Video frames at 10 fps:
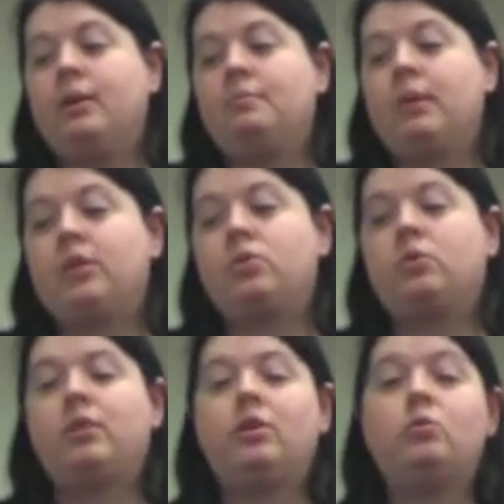Make
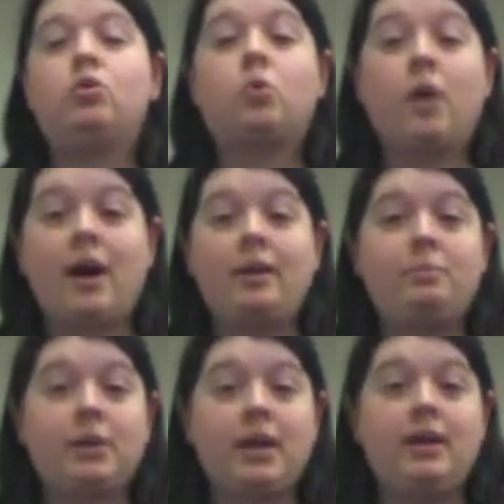sure that you try
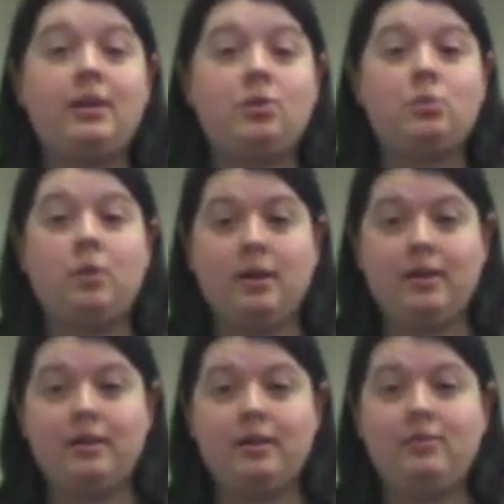to play each
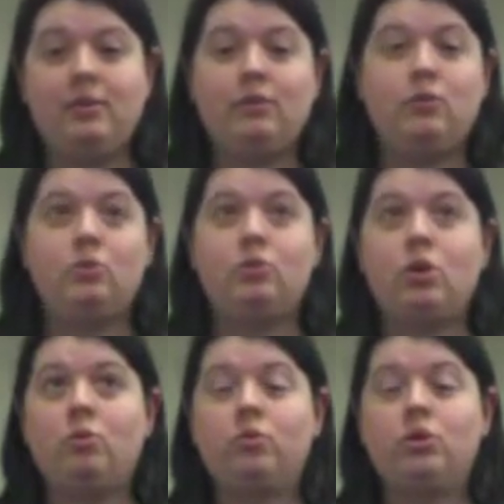one, even if you
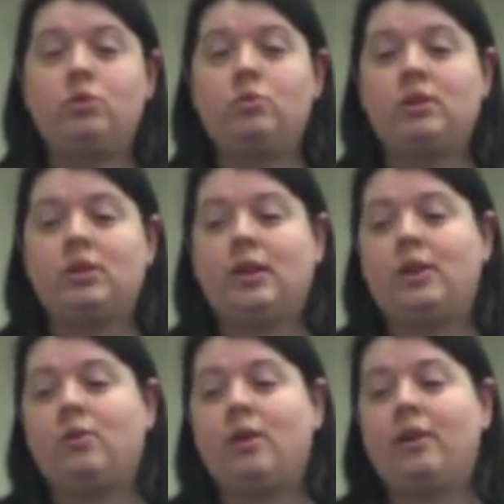don't choose it
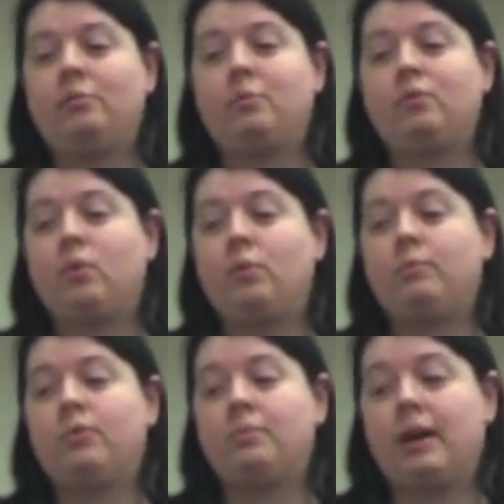later on to
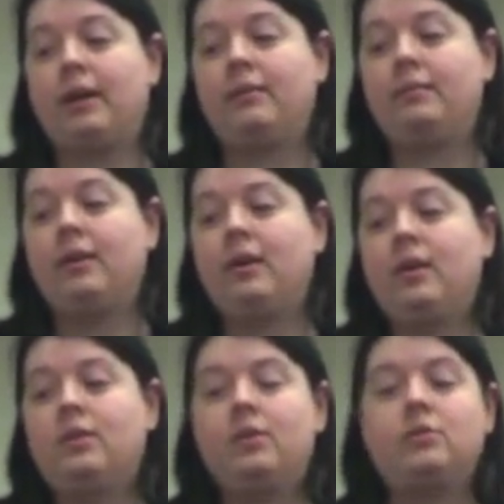perform for me.
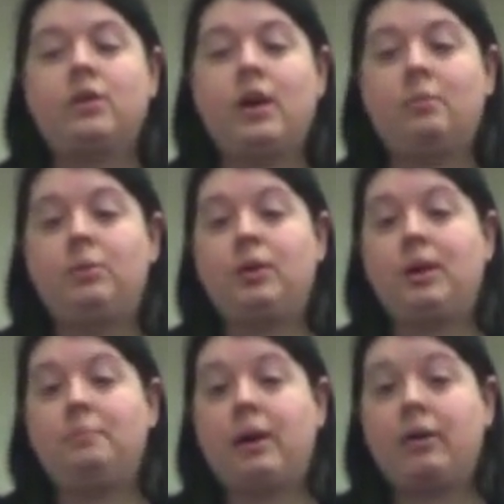This will help you to
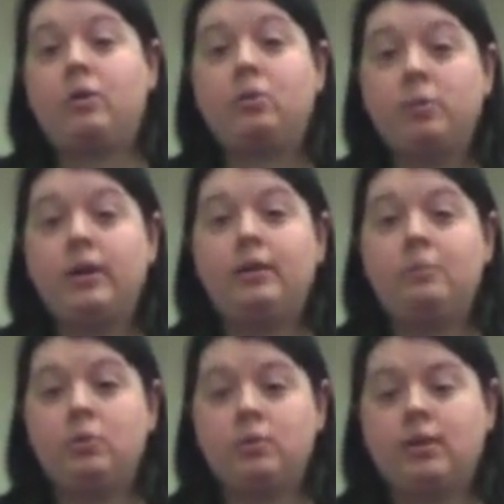get better at
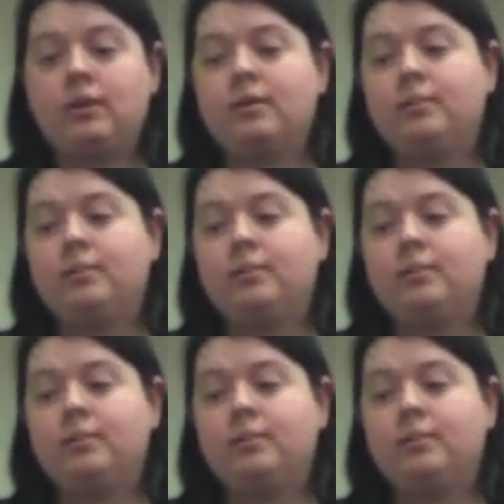reading music.